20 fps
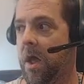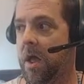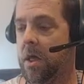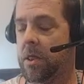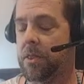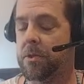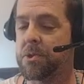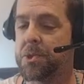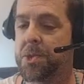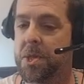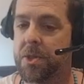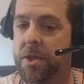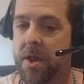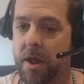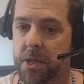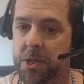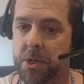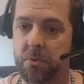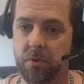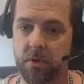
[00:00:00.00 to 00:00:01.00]
There's something you
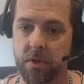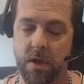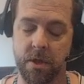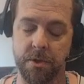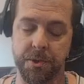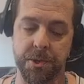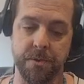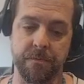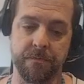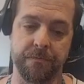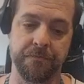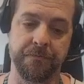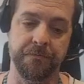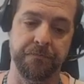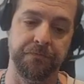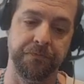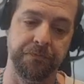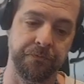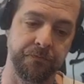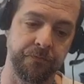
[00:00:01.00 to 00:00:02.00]
have to realize.
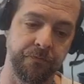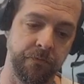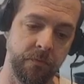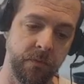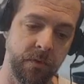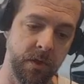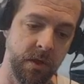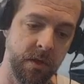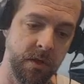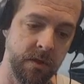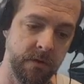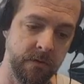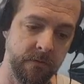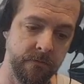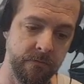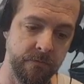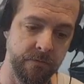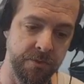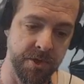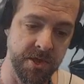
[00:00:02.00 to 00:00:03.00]

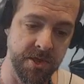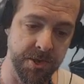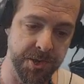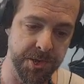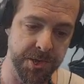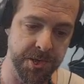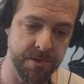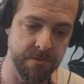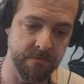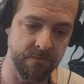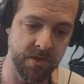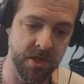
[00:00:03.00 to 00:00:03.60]
This